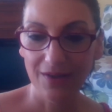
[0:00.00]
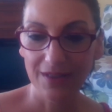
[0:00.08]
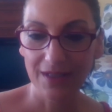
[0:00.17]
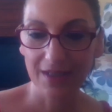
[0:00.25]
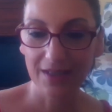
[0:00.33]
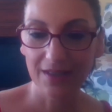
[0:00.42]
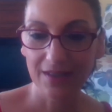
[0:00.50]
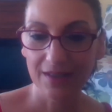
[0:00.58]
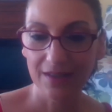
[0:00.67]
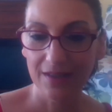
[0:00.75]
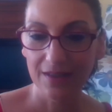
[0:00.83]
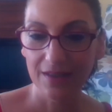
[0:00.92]
on.
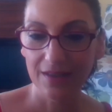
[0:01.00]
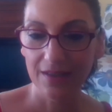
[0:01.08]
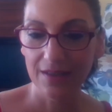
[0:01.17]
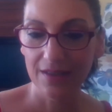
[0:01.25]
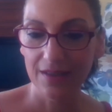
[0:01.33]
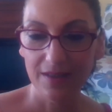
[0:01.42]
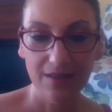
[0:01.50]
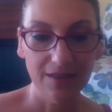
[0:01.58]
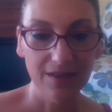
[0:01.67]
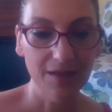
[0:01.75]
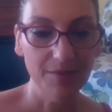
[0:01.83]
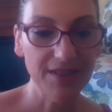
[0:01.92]

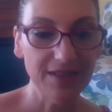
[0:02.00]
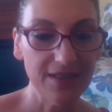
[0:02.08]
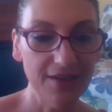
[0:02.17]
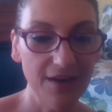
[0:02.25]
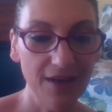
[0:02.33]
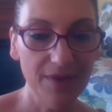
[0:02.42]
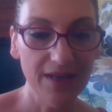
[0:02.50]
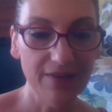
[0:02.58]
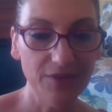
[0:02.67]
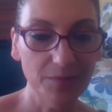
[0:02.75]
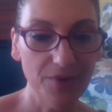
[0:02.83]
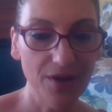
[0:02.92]
Let me see. I might have
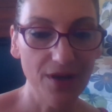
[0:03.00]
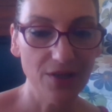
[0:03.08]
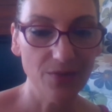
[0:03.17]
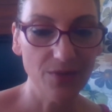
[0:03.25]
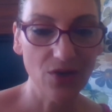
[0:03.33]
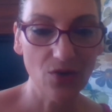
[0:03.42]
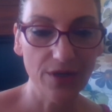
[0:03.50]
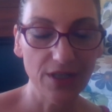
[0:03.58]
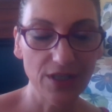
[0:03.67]
to pause recording.